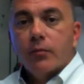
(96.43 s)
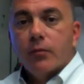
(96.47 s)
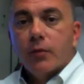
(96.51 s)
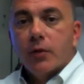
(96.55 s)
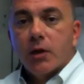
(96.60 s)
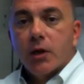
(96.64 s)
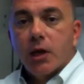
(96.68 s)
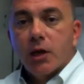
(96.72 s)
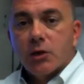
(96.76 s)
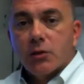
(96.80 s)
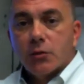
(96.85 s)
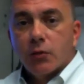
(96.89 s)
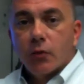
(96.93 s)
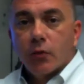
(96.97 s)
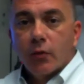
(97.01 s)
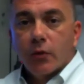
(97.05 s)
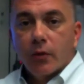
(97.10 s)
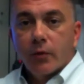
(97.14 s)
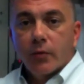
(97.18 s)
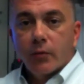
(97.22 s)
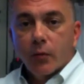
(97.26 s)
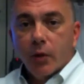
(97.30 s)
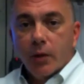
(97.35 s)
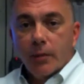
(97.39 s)
the customer
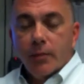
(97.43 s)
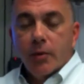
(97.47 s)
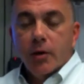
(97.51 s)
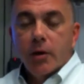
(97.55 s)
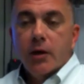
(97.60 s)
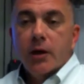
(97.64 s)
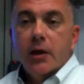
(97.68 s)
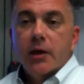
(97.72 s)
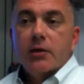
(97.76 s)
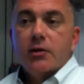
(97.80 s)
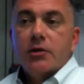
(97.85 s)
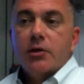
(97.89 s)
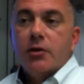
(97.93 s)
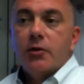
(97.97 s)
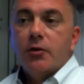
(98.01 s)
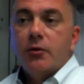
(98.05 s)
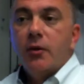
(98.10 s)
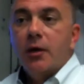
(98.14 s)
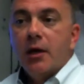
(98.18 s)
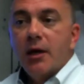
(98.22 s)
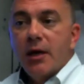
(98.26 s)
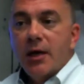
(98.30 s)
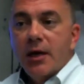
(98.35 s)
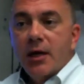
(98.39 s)
that we put it
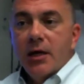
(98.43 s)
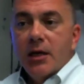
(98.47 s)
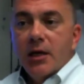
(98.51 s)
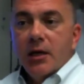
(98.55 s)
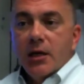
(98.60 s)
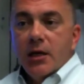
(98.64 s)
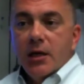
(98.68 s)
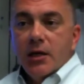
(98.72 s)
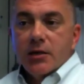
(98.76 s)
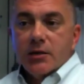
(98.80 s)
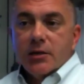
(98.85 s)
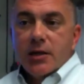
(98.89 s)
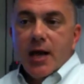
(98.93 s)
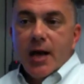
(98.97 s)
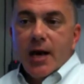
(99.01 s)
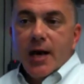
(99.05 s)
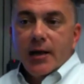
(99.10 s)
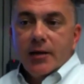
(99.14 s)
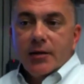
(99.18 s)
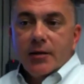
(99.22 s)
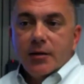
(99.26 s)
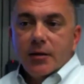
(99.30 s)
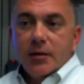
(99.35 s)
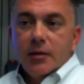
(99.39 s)
into, has
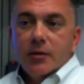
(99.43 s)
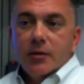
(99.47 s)
got